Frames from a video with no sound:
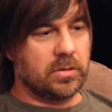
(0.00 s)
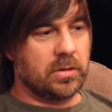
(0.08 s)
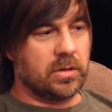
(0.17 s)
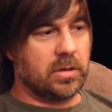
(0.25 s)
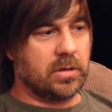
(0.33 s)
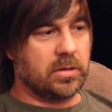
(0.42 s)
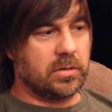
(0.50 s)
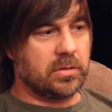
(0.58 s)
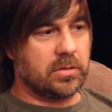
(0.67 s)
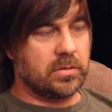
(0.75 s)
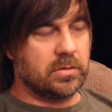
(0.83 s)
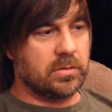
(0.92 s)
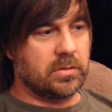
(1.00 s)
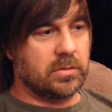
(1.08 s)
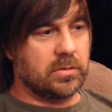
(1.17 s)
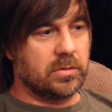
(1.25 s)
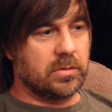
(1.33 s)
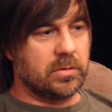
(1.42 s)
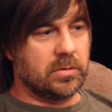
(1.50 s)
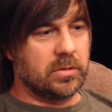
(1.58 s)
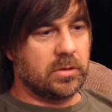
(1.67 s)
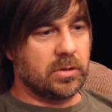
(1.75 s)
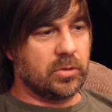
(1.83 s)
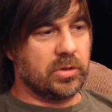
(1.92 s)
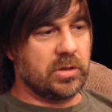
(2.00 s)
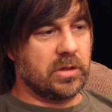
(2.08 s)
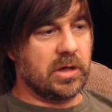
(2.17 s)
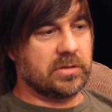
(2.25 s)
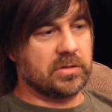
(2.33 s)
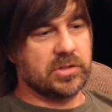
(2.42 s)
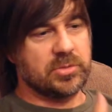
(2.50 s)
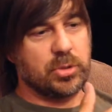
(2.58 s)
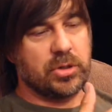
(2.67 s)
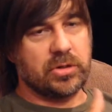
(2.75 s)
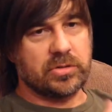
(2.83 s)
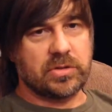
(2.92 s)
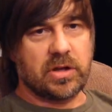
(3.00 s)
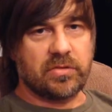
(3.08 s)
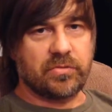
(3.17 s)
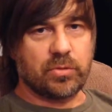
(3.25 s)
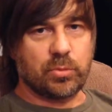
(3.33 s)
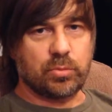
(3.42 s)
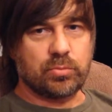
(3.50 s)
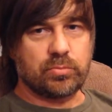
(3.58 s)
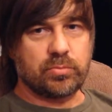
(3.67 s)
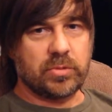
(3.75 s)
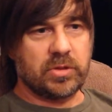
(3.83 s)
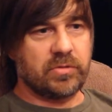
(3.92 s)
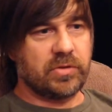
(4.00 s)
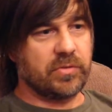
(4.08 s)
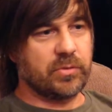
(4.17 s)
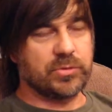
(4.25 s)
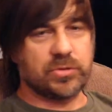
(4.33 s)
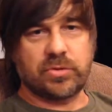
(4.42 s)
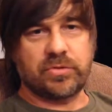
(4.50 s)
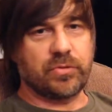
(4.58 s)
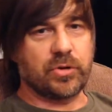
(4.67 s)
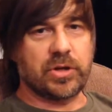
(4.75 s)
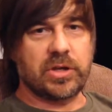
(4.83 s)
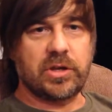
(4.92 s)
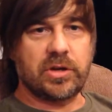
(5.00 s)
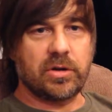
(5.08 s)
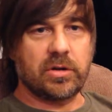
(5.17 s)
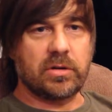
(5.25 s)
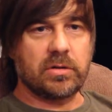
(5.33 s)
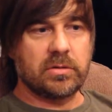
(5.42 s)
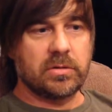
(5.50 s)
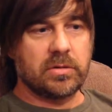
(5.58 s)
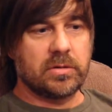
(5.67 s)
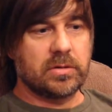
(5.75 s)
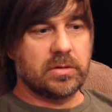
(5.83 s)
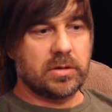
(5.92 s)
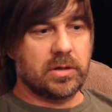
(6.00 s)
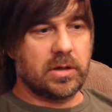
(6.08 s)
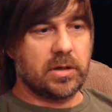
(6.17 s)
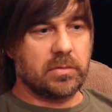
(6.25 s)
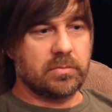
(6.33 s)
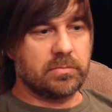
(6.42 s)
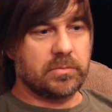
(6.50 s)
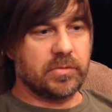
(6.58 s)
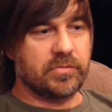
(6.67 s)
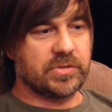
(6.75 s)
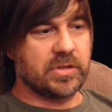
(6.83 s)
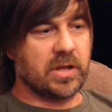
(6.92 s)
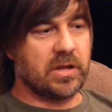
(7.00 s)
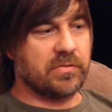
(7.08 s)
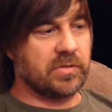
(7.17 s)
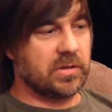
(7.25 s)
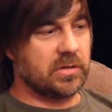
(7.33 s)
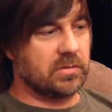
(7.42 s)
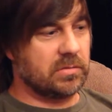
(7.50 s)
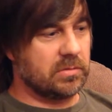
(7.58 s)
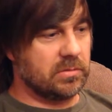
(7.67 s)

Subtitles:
And you know, he got to experience that for, even if it was only for a year, of his life. He,